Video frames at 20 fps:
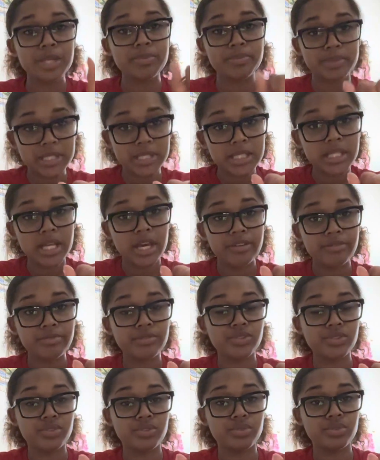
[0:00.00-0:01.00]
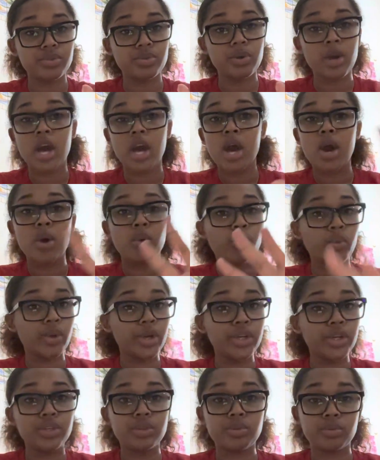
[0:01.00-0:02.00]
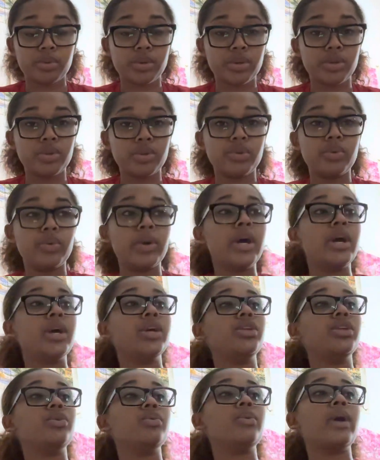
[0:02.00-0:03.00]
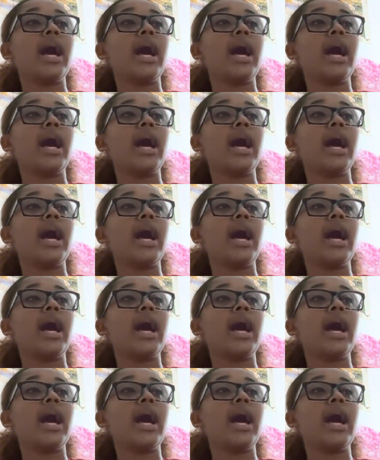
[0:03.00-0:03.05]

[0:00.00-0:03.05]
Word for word: stuff to work through. You